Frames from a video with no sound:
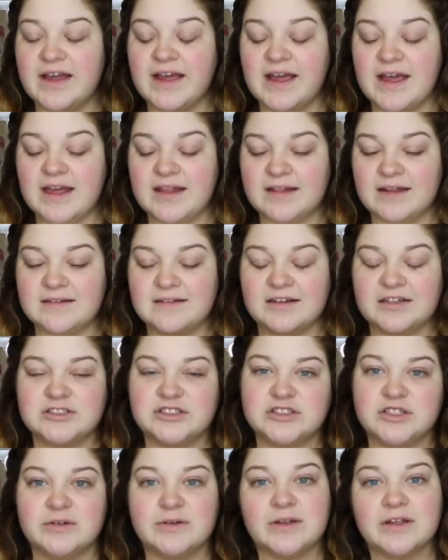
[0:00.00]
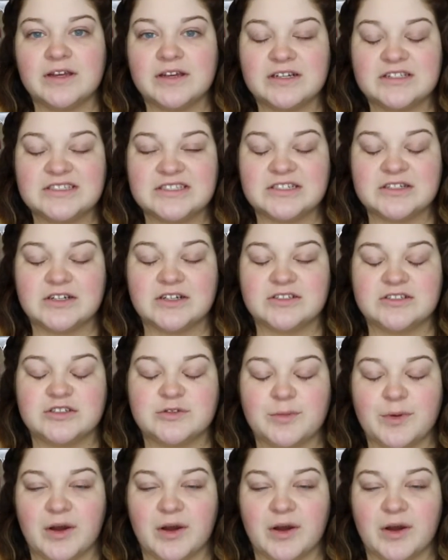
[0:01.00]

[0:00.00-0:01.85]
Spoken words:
and that's actually a really good deal because your